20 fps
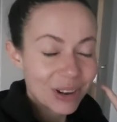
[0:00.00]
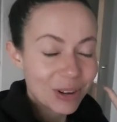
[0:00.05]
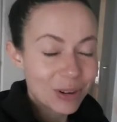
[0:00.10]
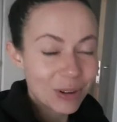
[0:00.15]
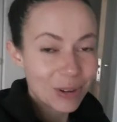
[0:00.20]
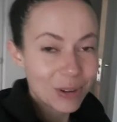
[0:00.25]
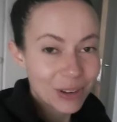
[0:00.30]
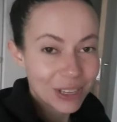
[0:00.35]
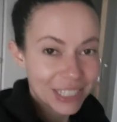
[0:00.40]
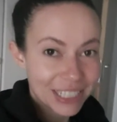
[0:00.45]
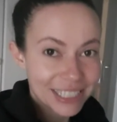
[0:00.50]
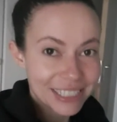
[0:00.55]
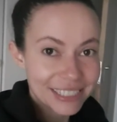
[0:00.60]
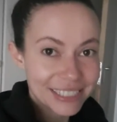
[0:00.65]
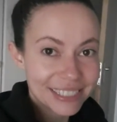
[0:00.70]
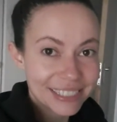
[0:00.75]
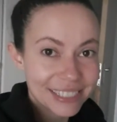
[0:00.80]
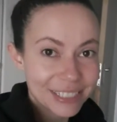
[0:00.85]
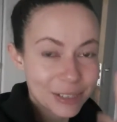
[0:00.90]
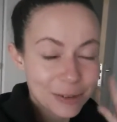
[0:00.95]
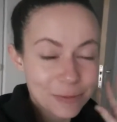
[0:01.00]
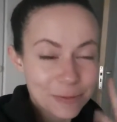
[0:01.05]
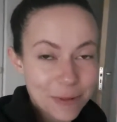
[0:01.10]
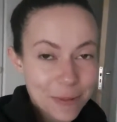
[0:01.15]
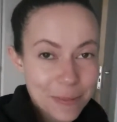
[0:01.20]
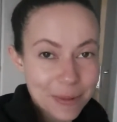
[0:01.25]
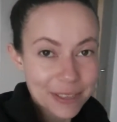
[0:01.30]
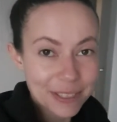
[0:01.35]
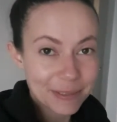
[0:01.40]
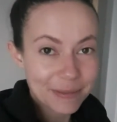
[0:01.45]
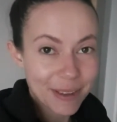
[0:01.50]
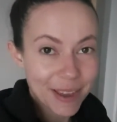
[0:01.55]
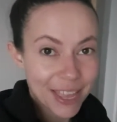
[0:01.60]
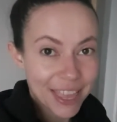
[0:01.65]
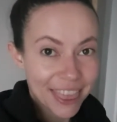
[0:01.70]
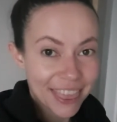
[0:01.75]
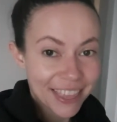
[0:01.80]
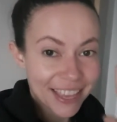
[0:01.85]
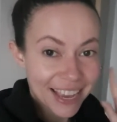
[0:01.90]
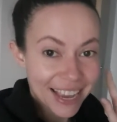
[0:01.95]
August Women's
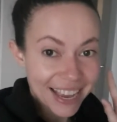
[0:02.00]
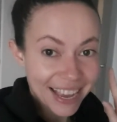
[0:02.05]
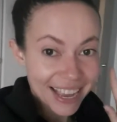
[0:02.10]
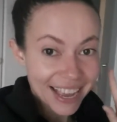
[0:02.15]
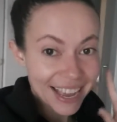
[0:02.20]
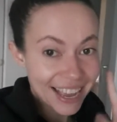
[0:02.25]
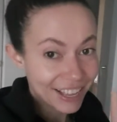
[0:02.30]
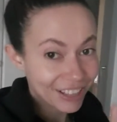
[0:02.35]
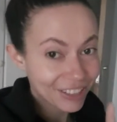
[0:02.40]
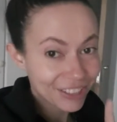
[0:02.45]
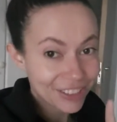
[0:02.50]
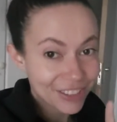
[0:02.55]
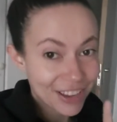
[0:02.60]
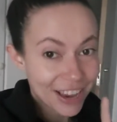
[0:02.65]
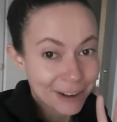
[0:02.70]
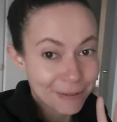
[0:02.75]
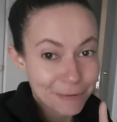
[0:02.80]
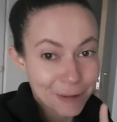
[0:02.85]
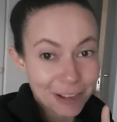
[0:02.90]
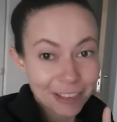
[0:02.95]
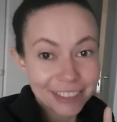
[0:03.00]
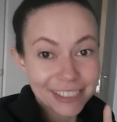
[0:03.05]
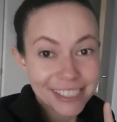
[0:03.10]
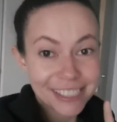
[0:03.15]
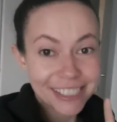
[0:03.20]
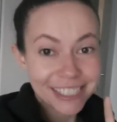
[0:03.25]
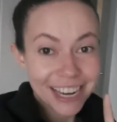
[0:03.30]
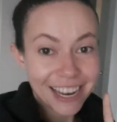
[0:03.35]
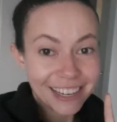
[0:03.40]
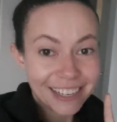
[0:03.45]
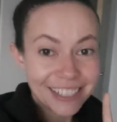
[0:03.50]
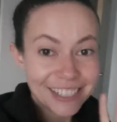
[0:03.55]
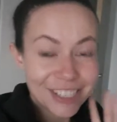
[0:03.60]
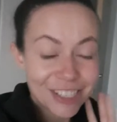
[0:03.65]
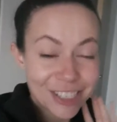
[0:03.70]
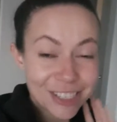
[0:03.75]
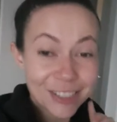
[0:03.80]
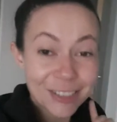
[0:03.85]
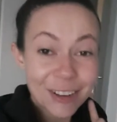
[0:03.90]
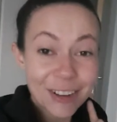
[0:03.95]
Month Health and Wellness Challenge
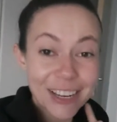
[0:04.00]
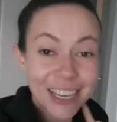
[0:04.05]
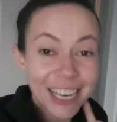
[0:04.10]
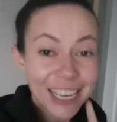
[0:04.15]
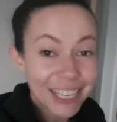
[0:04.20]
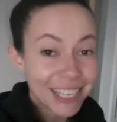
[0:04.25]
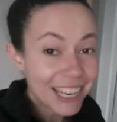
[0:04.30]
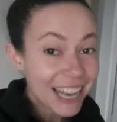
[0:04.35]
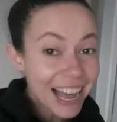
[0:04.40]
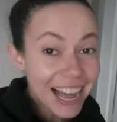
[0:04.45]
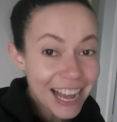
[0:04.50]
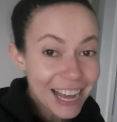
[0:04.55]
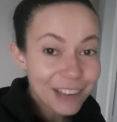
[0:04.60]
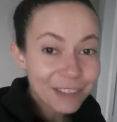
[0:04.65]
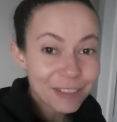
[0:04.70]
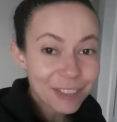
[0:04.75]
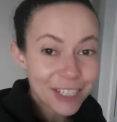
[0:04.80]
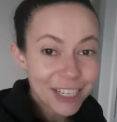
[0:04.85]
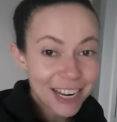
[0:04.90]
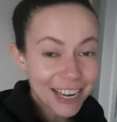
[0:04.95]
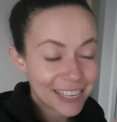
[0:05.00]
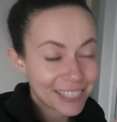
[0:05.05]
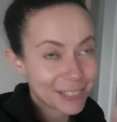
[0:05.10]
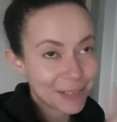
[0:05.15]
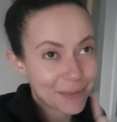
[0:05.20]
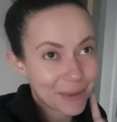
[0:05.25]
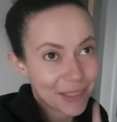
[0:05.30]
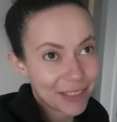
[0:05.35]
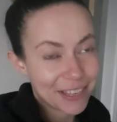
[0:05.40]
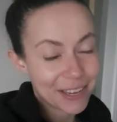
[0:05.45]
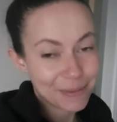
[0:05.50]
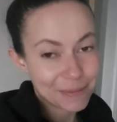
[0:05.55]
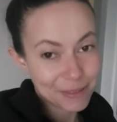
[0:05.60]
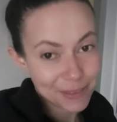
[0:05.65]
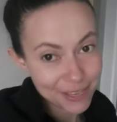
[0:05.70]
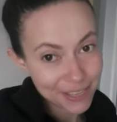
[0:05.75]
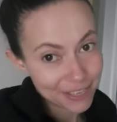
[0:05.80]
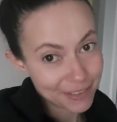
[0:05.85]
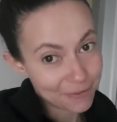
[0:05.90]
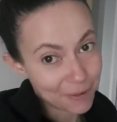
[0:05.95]
is going live today. So by the time you
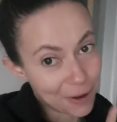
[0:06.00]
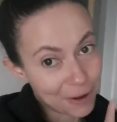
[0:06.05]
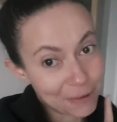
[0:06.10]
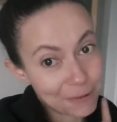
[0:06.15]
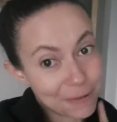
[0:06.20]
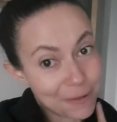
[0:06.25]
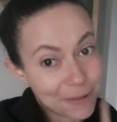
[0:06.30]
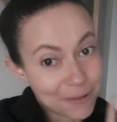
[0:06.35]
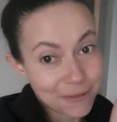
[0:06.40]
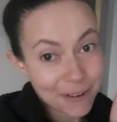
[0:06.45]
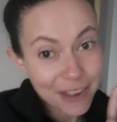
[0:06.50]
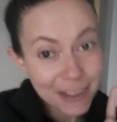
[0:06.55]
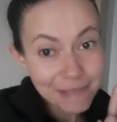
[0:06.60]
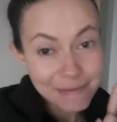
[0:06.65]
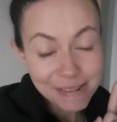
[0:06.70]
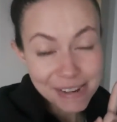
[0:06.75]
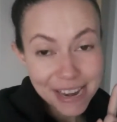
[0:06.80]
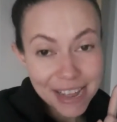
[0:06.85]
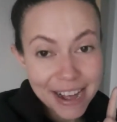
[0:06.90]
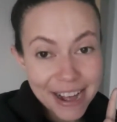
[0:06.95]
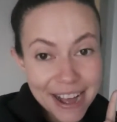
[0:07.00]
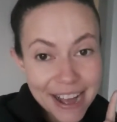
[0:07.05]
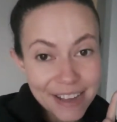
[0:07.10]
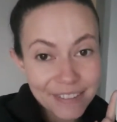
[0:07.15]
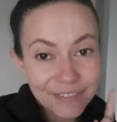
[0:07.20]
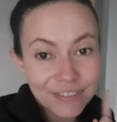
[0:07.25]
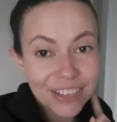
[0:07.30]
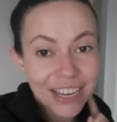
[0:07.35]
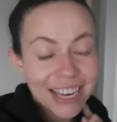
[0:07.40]
see this vlog, it will already be live.